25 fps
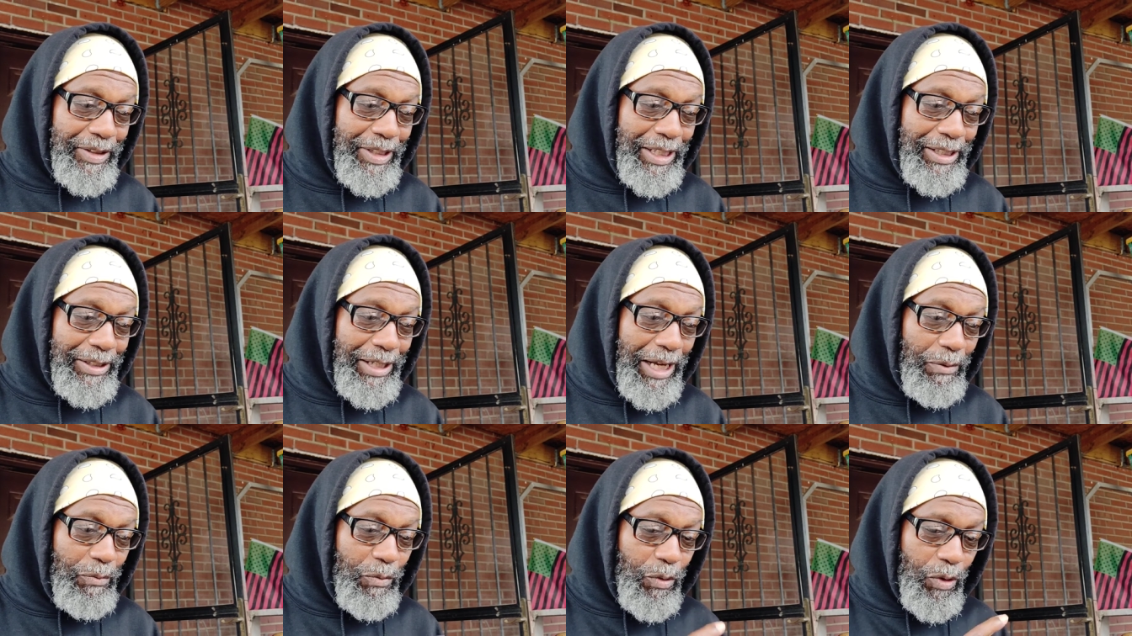
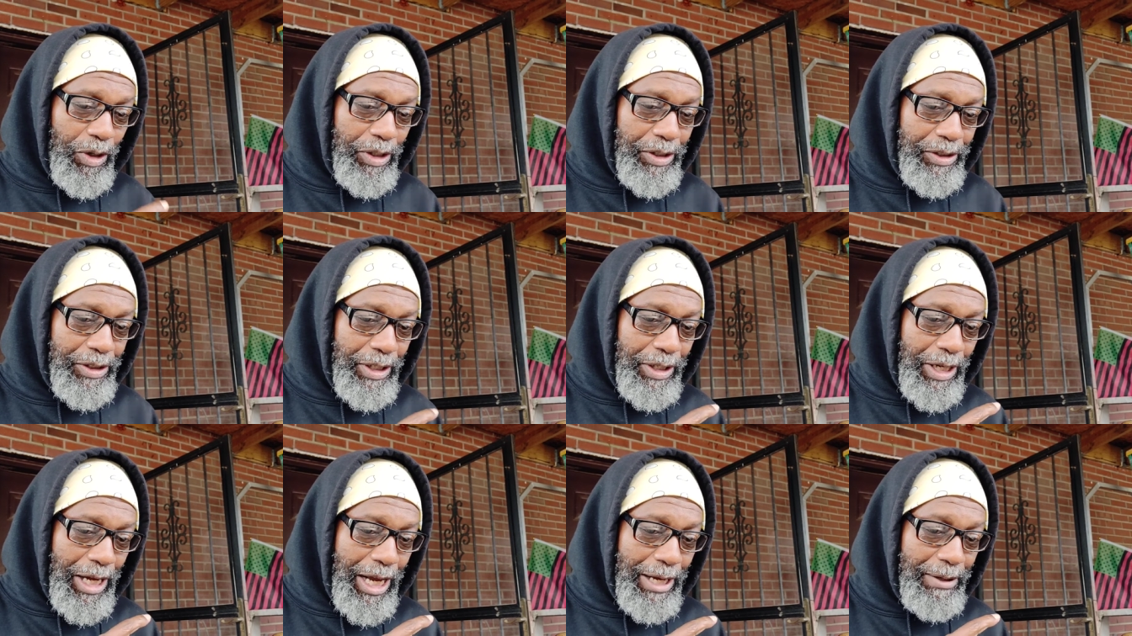I, I
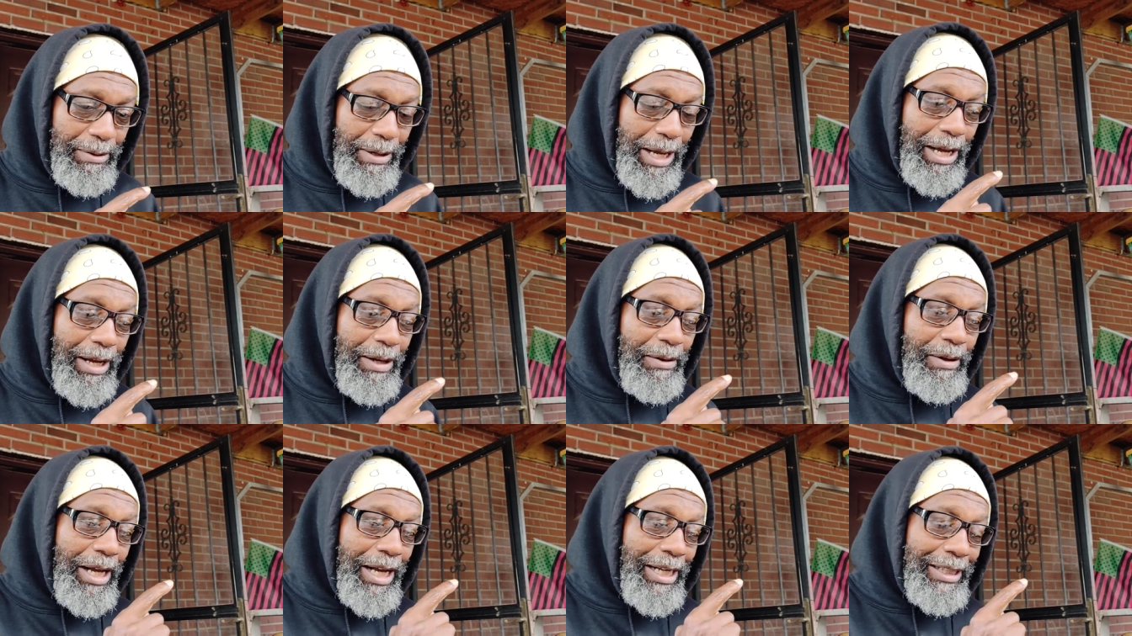want, I,
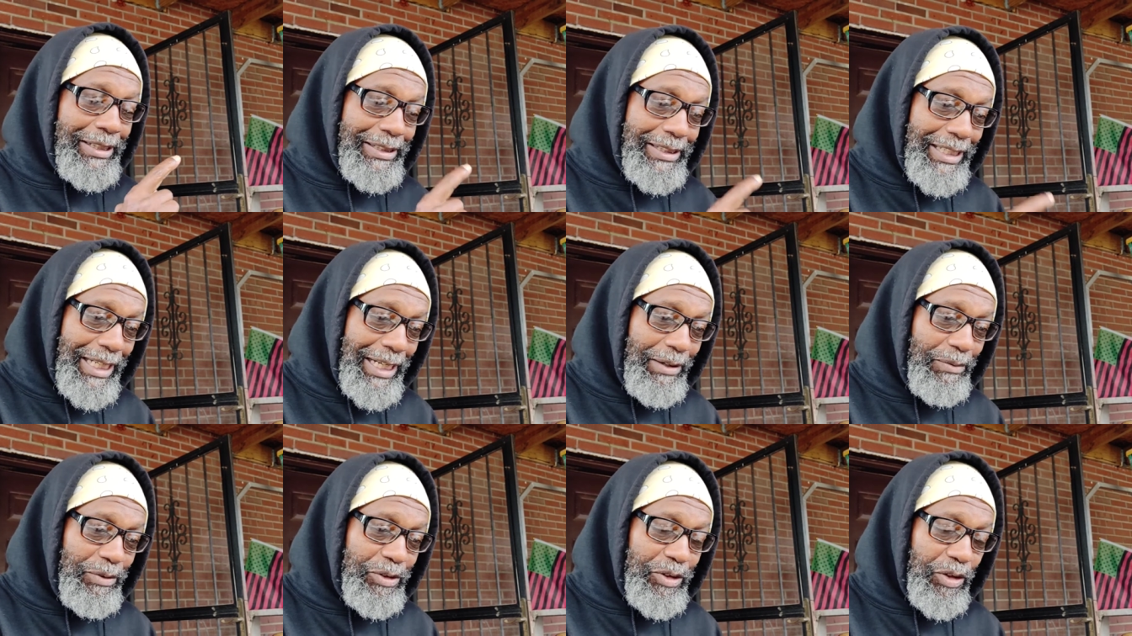I, I
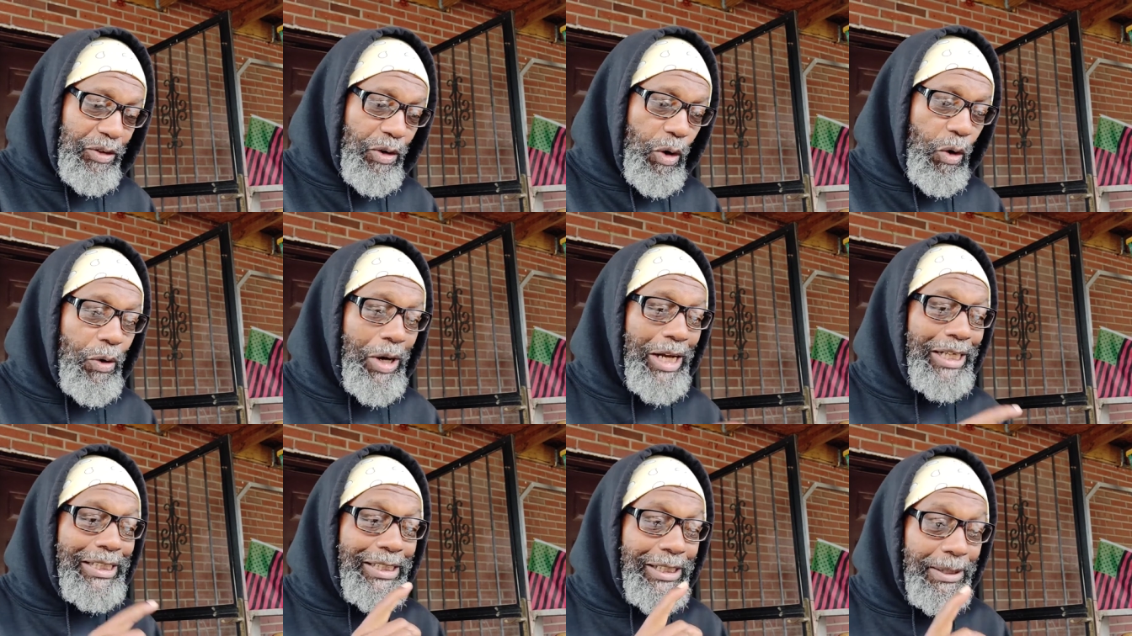said I was going
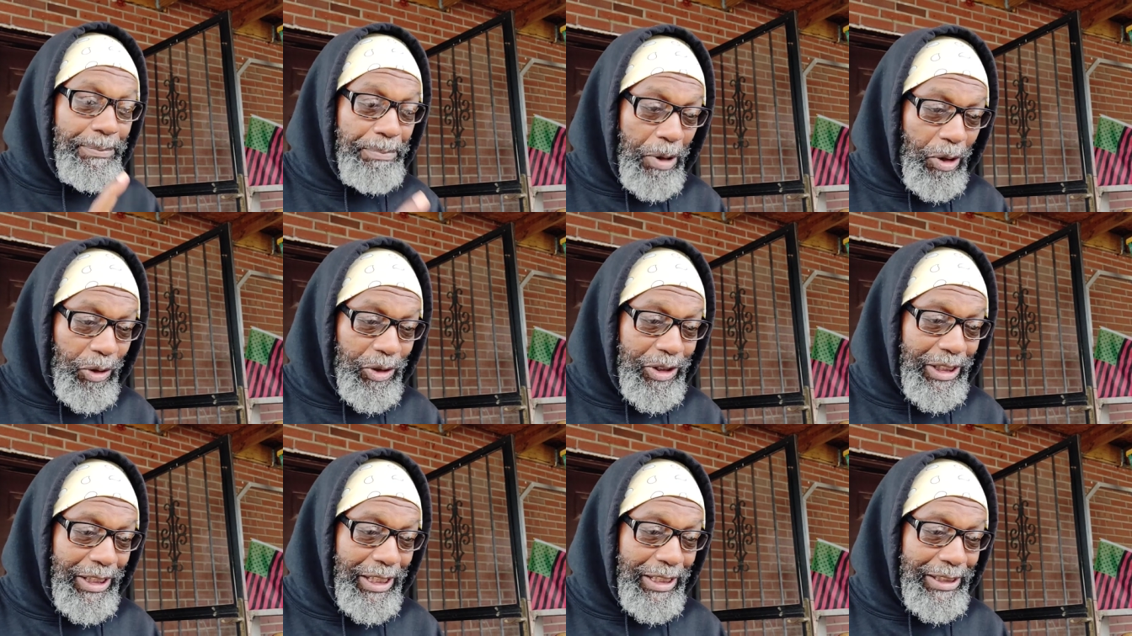oh, I did a
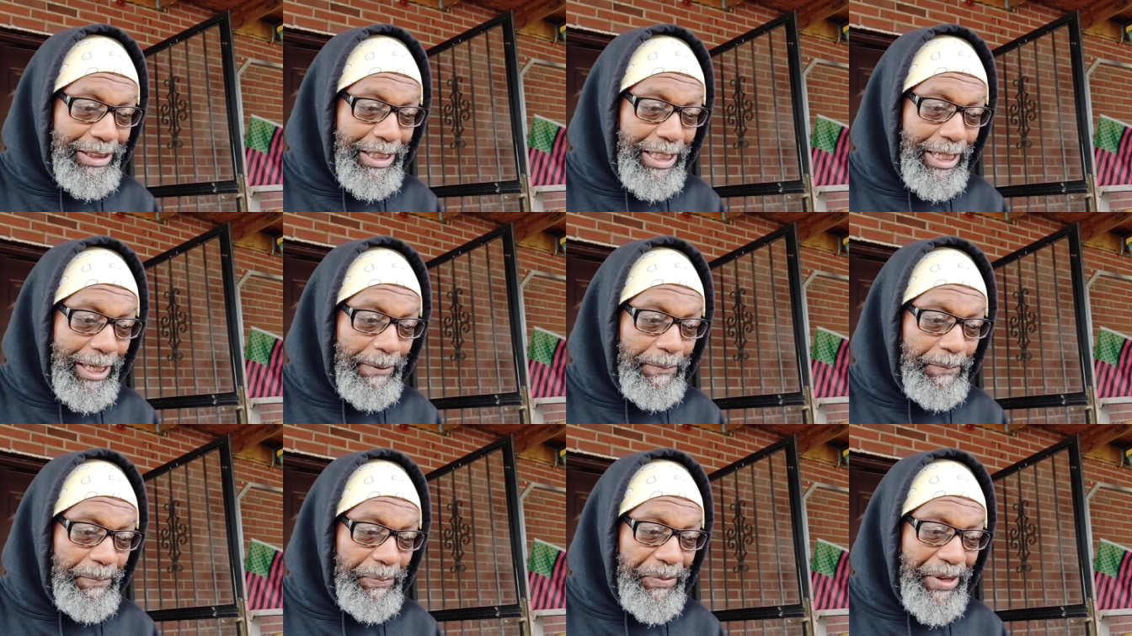post last
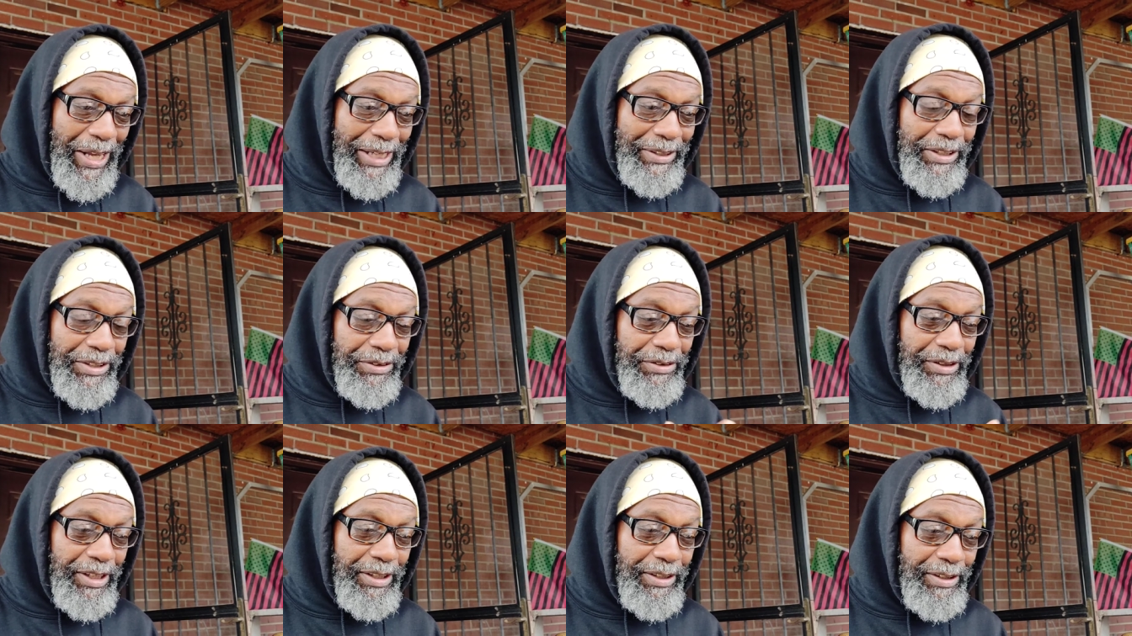night at
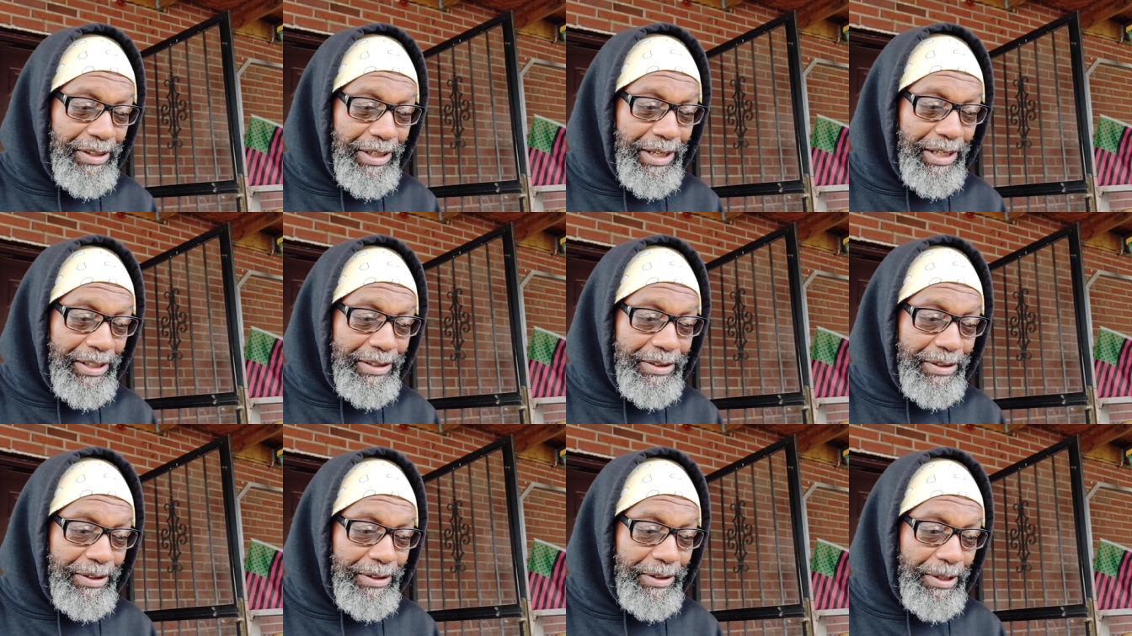the theater,
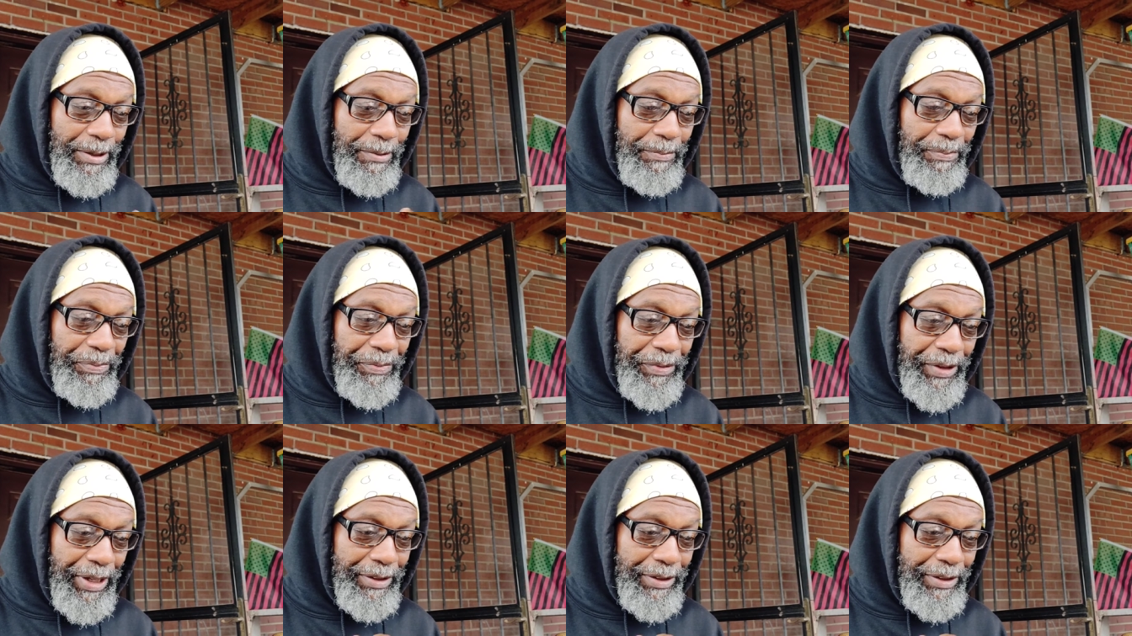at the,